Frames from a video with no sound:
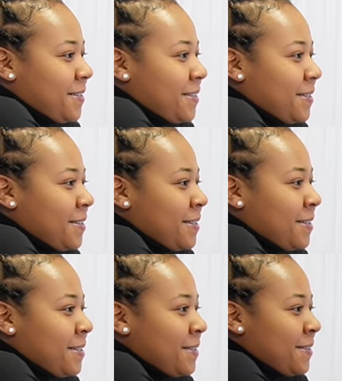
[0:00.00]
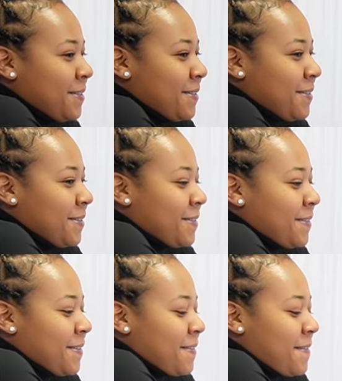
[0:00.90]

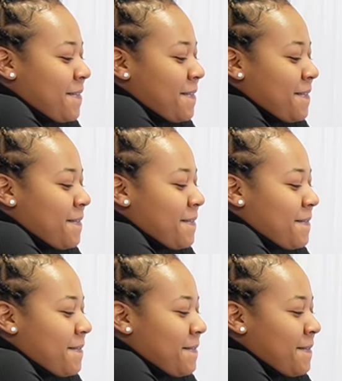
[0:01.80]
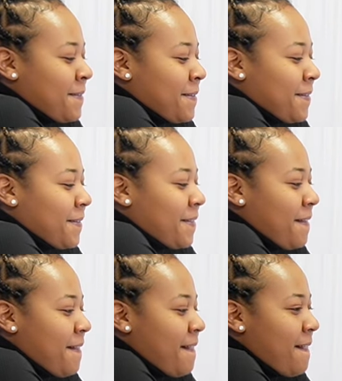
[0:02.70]

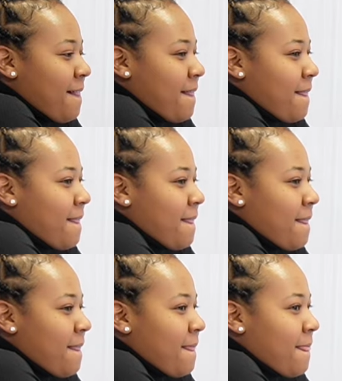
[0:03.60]
(silent)